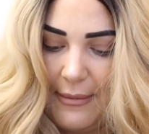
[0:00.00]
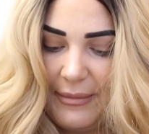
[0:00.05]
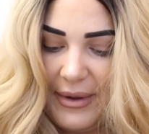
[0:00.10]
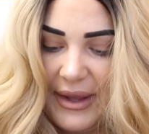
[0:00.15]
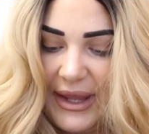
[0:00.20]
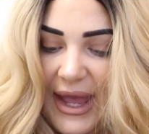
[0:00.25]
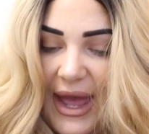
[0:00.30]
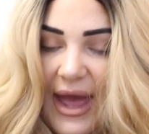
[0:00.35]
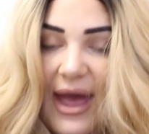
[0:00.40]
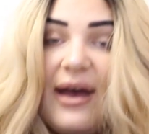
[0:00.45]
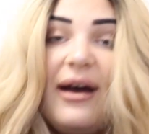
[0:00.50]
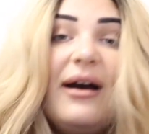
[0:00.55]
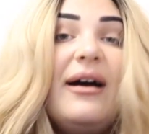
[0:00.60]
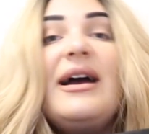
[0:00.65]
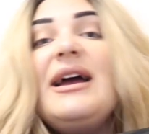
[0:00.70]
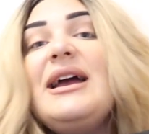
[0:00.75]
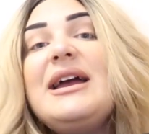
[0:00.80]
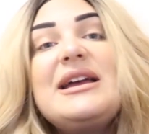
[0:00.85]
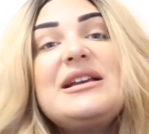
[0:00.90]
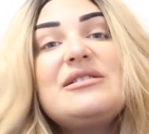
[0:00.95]
But yeah,
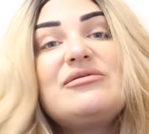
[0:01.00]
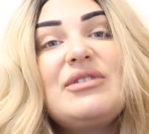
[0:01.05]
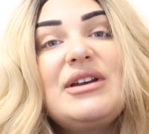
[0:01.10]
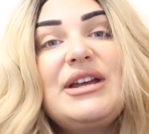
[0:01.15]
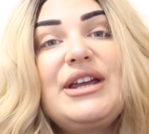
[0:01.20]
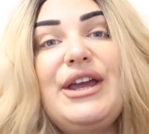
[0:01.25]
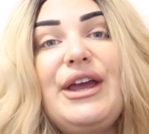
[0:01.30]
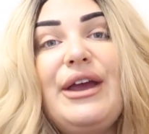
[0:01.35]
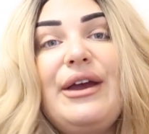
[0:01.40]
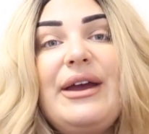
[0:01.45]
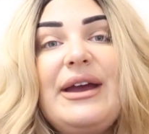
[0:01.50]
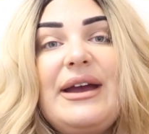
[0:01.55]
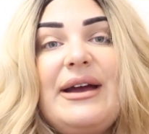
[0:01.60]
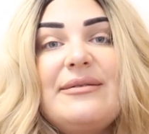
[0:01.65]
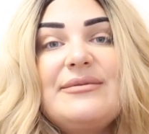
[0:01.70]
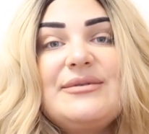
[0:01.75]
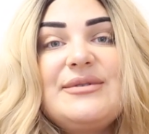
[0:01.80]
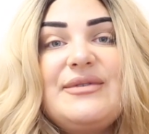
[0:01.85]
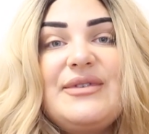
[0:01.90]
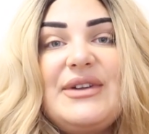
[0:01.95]
it's really cute. It
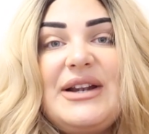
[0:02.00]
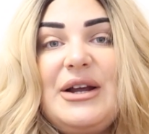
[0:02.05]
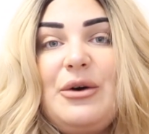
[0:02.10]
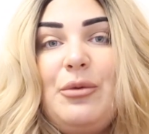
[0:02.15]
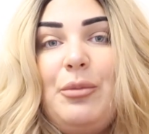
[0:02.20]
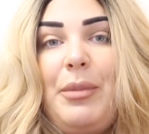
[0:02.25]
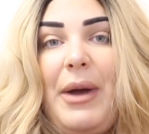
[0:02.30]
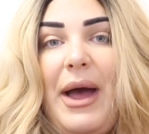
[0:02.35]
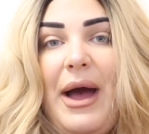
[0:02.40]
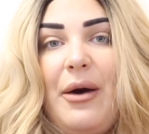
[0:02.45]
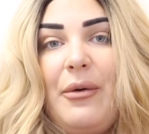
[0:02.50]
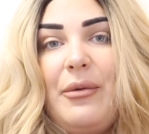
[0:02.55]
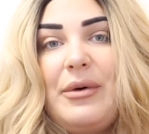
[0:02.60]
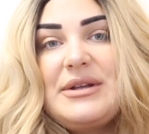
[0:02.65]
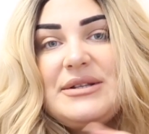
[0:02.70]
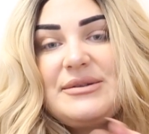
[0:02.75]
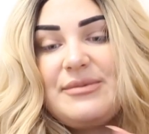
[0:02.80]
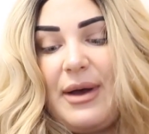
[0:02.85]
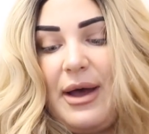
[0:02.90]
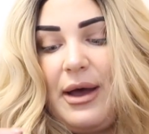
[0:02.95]
comes with a little belt
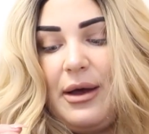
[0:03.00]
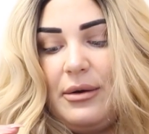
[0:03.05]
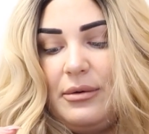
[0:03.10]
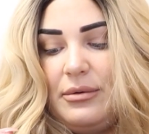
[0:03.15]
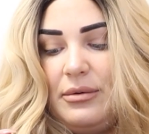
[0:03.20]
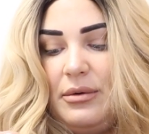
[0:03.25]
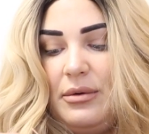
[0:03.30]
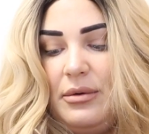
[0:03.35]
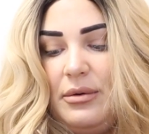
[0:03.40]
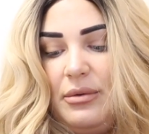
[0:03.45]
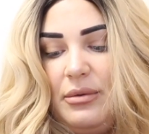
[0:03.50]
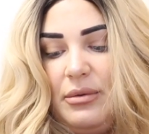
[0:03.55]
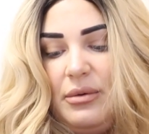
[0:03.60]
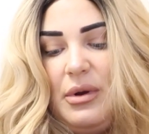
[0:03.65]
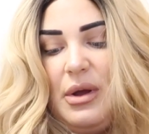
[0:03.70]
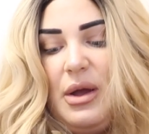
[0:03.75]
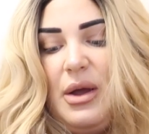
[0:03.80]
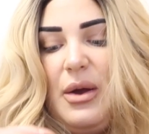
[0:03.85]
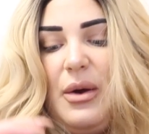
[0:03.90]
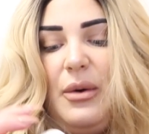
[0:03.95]
as well
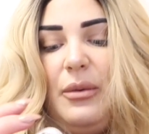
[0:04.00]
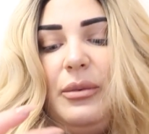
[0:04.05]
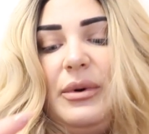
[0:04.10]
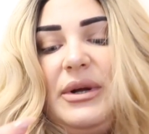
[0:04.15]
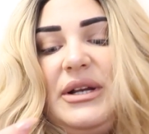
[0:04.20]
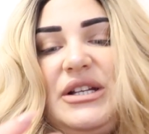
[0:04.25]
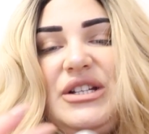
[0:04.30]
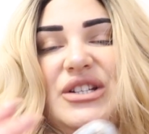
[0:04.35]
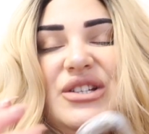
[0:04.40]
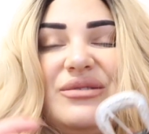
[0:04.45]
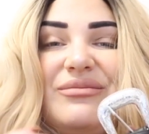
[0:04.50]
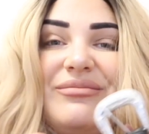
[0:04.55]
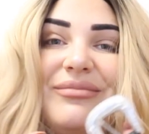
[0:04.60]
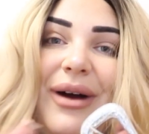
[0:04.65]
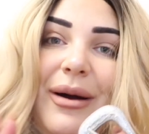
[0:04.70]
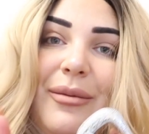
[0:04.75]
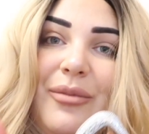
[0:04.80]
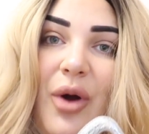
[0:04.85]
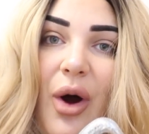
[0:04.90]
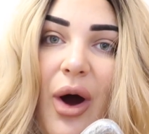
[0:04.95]
which
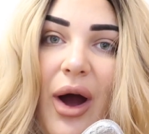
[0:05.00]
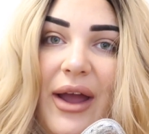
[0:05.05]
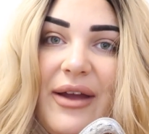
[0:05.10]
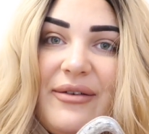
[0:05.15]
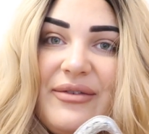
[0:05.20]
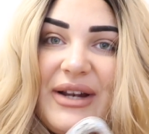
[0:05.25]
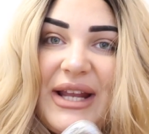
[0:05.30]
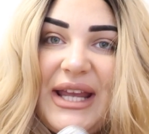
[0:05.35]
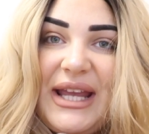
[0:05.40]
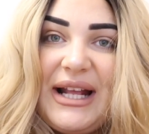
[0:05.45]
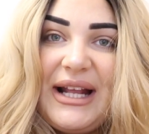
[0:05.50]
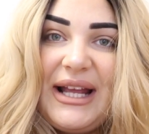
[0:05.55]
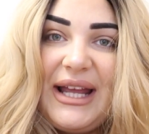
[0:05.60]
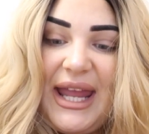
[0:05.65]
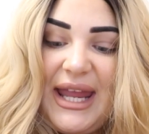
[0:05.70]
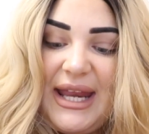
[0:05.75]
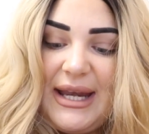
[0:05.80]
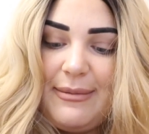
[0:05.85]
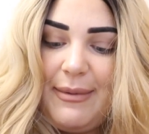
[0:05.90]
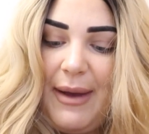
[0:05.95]
I'm not overly
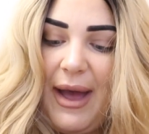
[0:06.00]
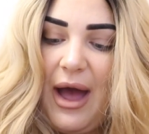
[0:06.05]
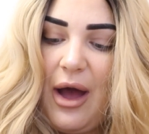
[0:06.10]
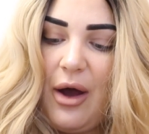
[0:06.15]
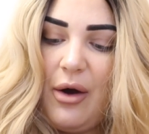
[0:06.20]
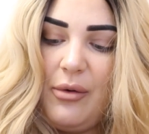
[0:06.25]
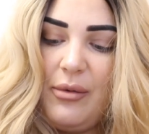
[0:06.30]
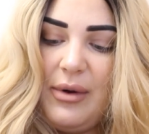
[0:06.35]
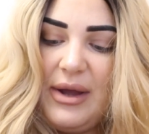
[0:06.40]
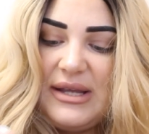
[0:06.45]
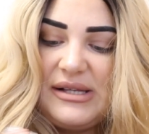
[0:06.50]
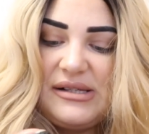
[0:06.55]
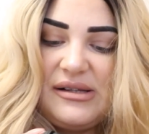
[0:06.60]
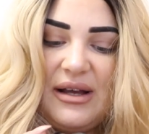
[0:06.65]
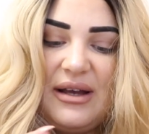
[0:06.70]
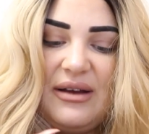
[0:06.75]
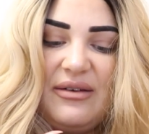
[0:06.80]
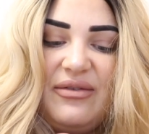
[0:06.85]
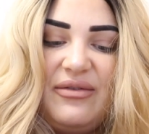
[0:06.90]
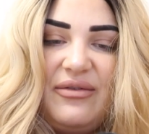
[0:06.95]
keen about. It's
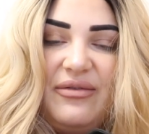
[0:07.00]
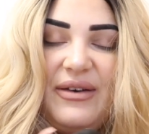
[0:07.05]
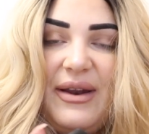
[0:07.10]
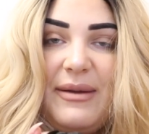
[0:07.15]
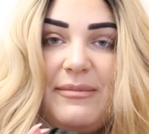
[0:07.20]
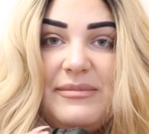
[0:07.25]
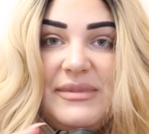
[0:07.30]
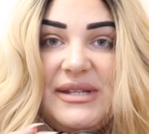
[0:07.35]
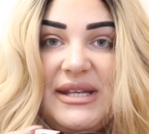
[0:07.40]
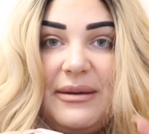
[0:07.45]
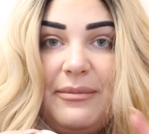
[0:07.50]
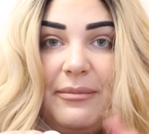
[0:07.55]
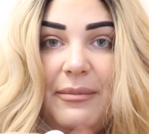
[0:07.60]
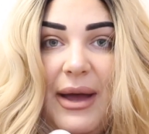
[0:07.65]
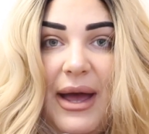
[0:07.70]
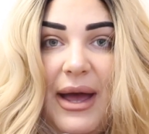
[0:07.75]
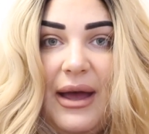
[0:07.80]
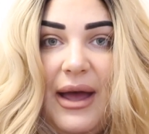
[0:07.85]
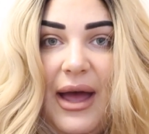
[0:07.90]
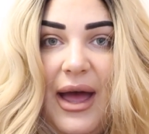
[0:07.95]
like a flimsy
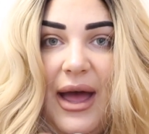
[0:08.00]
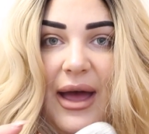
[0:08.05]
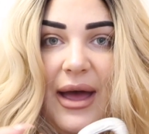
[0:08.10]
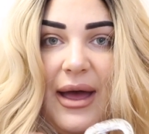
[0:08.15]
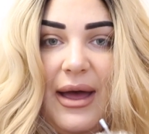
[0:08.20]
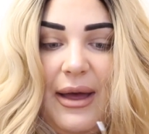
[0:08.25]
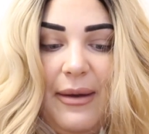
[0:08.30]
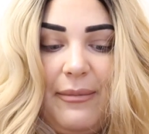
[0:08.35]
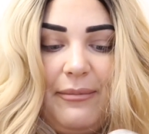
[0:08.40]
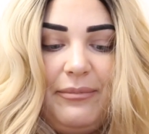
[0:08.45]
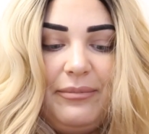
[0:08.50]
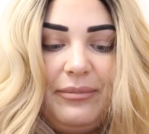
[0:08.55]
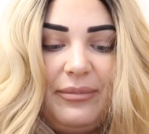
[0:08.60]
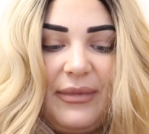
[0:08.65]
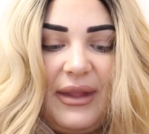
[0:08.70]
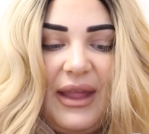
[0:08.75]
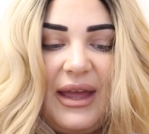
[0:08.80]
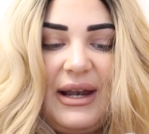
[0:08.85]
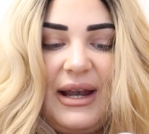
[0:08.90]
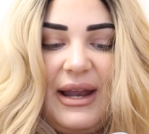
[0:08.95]
um,
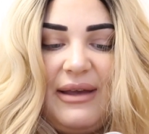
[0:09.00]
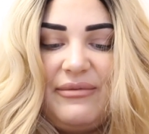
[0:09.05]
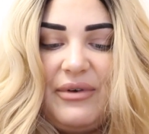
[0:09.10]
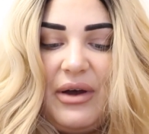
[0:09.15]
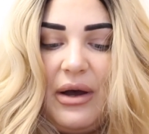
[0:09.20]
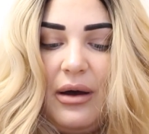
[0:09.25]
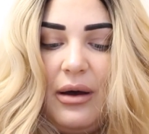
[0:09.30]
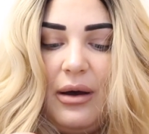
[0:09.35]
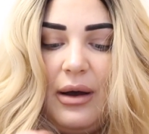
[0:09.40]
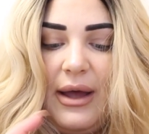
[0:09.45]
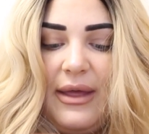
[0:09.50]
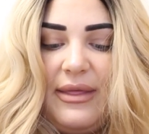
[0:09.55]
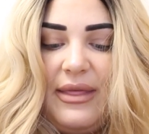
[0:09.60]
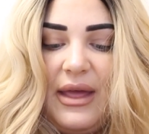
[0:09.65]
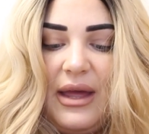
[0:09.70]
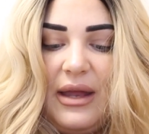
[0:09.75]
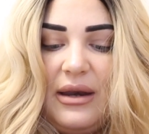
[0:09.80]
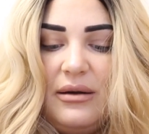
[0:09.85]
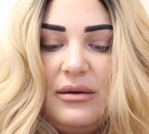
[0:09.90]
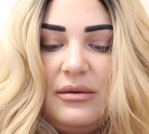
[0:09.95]
lever and
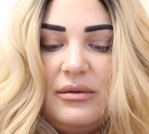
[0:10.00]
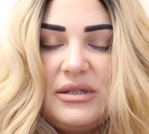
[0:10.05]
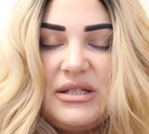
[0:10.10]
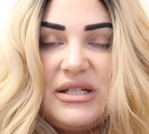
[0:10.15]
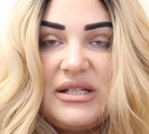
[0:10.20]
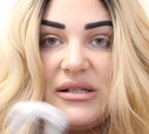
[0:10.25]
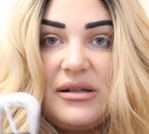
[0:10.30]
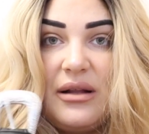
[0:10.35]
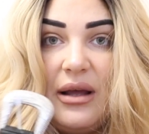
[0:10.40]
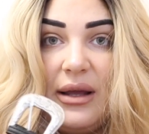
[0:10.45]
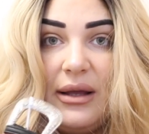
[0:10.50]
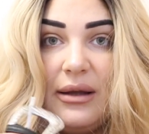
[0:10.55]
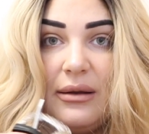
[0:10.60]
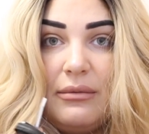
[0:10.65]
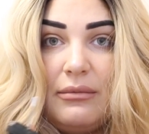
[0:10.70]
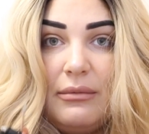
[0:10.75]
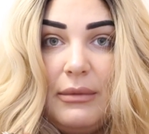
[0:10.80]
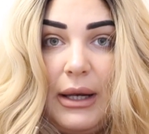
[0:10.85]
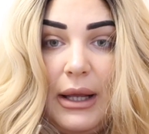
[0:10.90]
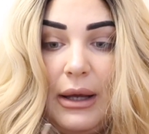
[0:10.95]
then just like
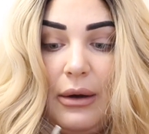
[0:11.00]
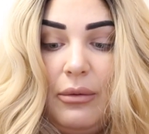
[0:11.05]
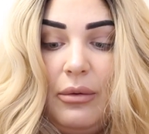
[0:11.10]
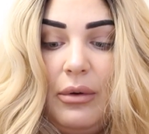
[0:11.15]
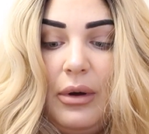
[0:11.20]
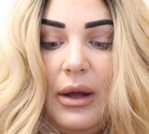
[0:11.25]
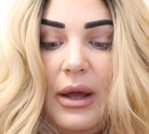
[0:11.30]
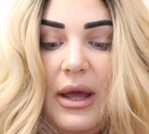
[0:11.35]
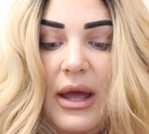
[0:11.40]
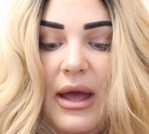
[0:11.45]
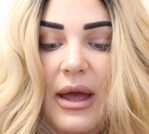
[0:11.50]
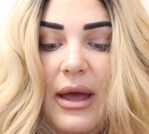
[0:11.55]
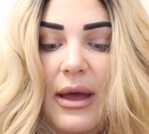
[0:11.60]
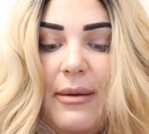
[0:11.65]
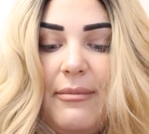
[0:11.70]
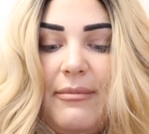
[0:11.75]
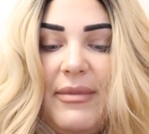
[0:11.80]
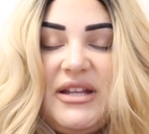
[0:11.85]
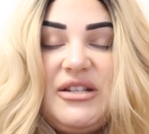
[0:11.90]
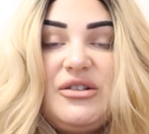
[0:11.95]
a little
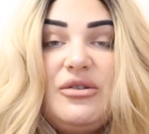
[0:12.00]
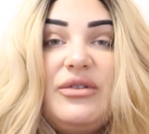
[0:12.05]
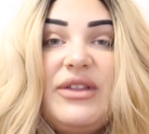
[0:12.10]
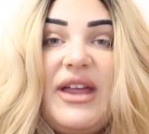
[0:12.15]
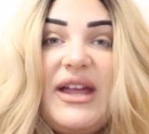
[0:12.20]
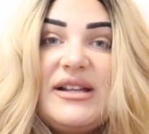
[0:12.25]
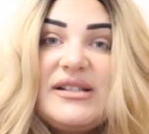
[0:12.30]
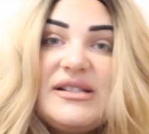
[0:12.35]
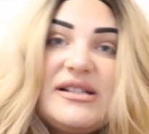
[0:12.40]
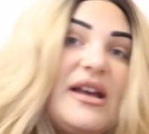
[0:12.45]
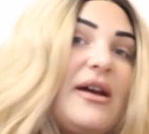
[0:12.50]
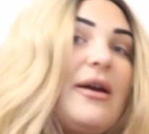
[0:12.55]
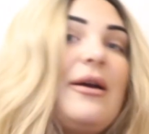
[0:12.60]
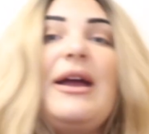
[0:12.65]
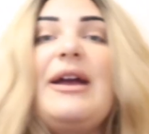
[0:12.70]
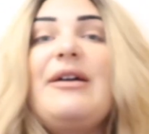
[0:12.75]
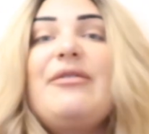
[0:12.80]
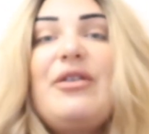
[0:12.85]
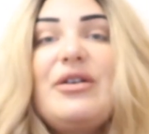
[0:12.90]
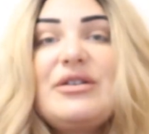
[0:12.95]
metal thing. So
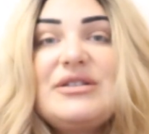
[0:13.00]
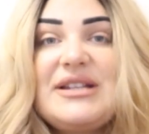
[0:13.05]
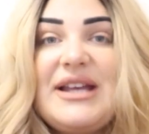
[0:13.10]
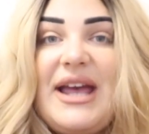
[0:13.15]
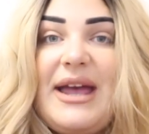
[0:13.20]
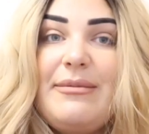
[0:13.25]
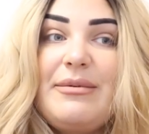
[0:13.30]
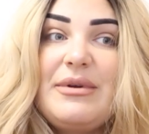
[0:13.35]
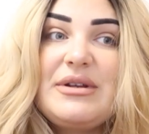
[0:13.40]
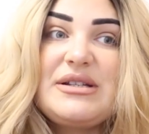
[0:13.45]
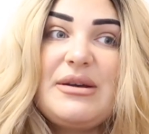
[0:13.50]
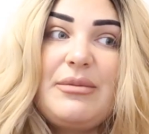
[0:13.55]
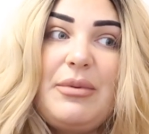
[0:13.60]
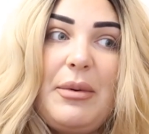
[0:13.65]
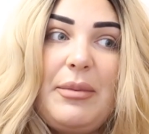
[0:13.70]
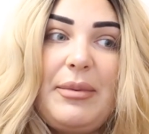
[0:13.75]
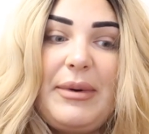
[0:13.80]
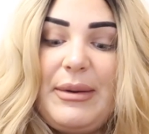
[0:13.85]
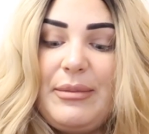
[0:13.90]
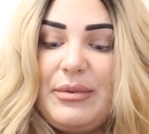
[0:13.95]
if I was to keep this, I
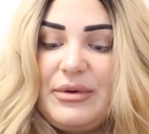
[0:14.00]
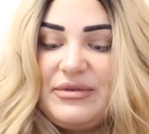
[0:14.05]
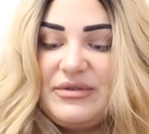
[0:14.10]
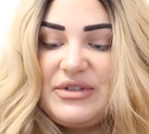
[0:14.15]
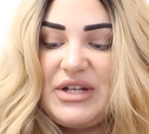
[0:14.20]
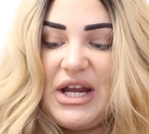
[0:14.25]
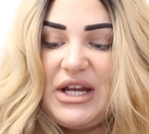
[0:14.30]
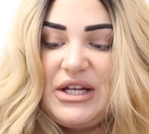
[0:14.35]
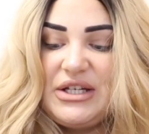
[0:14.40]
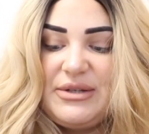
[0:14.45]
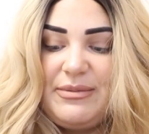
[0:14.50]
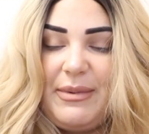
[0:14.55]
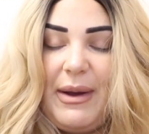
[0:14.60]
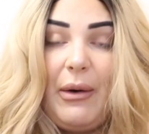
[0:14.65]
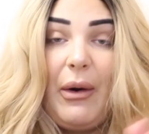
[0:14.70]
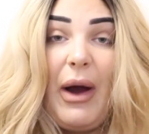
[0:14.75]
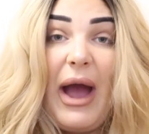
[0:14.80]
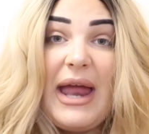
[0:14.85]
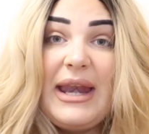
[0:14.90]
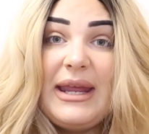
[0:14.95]
probably would have changed the
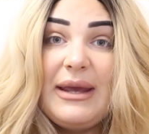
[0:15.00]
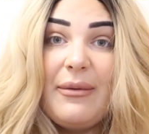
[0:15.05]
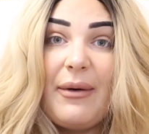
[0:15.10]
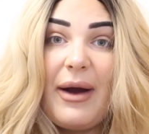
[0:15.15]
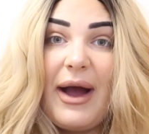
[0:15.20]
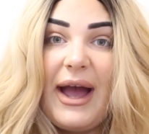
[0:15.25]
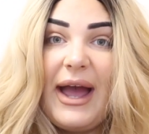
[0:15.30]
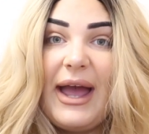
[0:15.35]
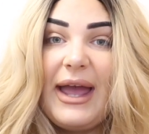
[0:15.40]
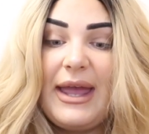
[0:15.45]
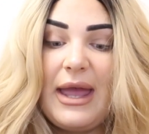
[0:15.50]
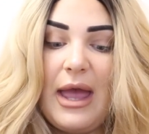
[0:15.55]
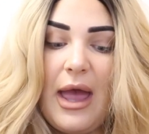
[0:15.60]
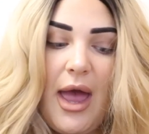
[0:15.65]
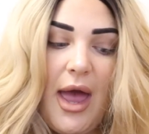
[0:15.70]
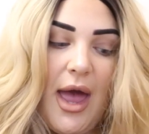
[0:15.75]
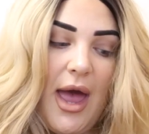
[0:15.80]
belt anyway.